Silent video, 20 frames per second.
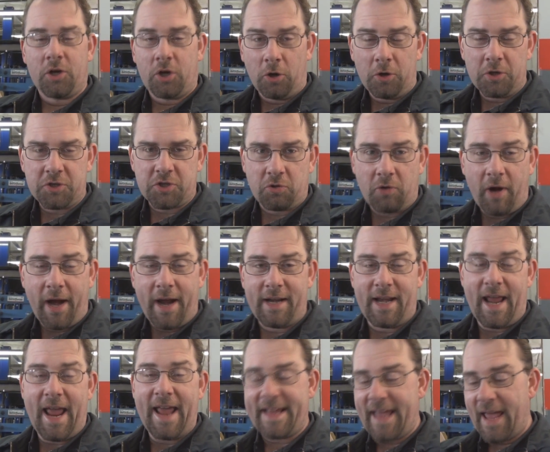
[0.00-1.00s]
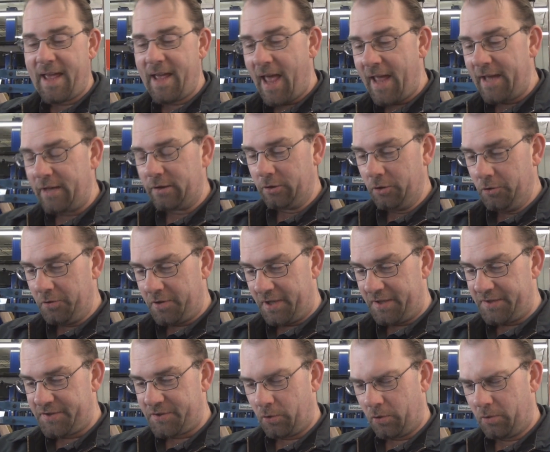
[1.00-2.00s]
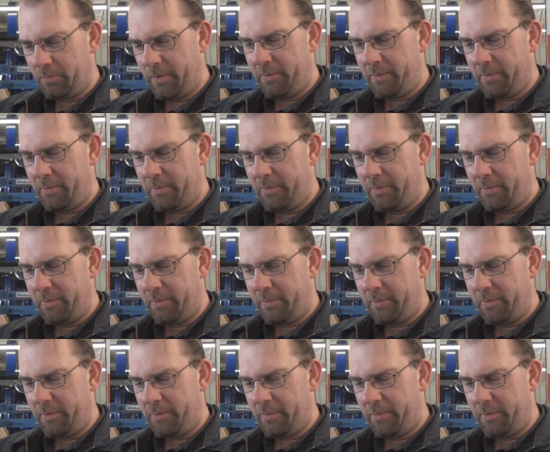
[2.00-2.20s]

Curtis Grant, aka Lucas, or